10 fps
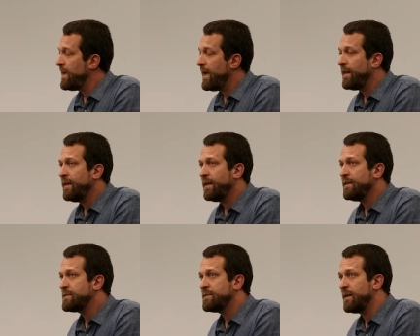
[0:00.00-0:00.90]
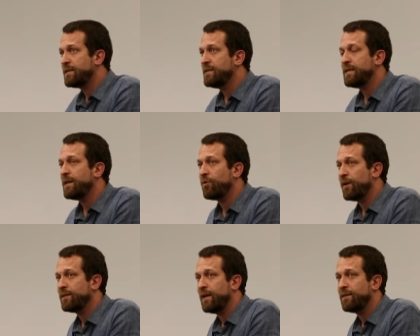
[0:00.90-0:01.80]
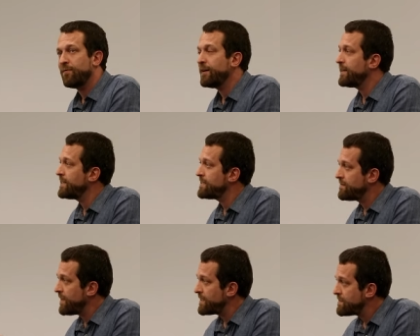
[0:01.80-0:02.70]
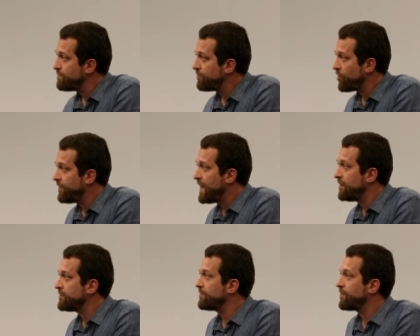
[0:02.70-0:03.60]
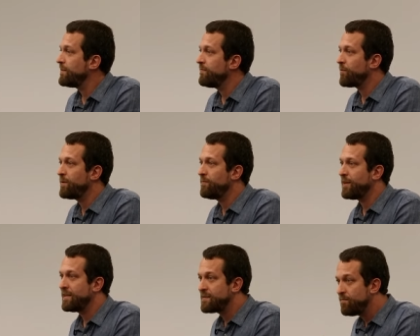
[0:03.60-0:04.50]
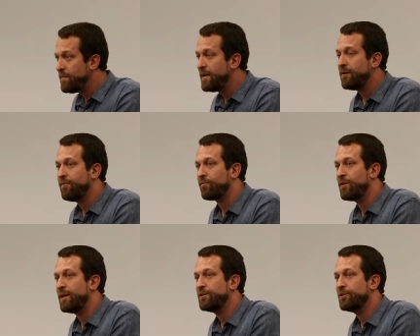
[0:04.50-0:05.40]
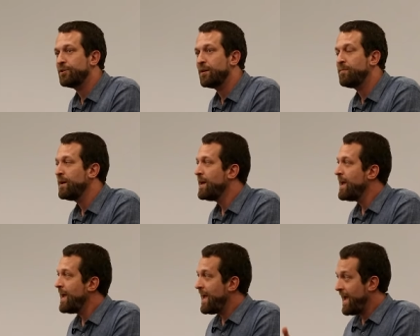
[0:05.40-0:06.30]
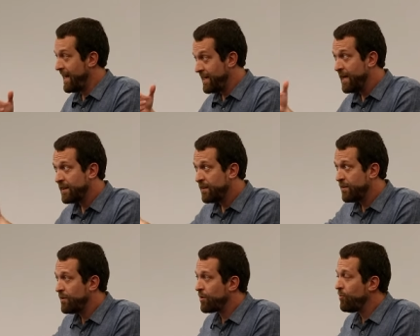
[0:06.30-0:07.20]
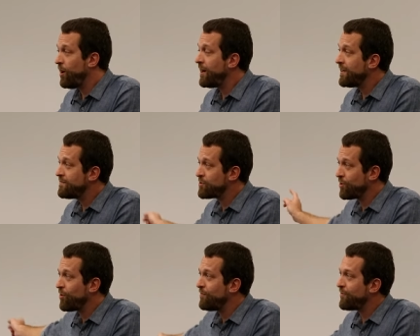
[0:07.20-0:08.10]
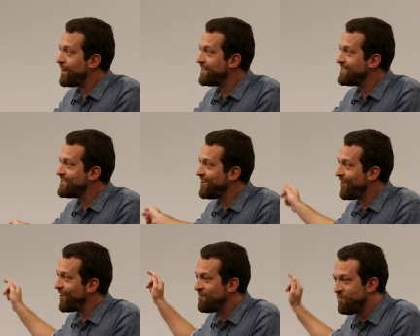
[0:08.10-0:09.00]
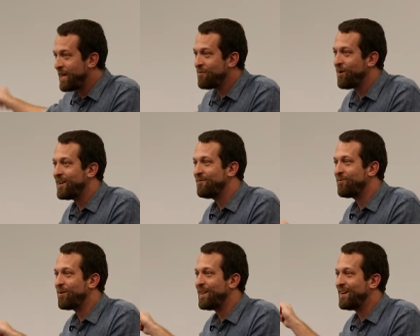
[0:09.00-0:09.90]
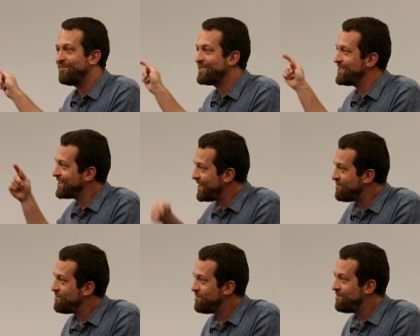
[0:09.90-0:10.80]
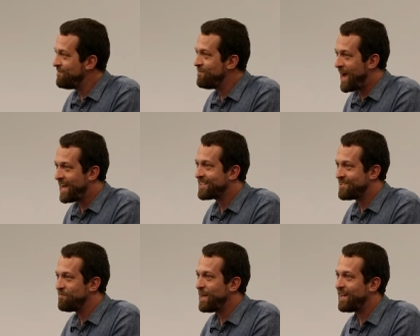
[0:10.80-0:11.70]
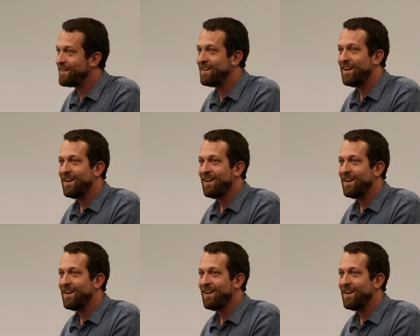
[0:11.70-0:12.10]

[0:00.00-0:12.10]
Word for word: And, and this is not to denigrate that, right? That's, that's profound for, for people, and it's a meaningful relationship. And yet, their wives or girlfriends are in bed waiting for them to come back to bed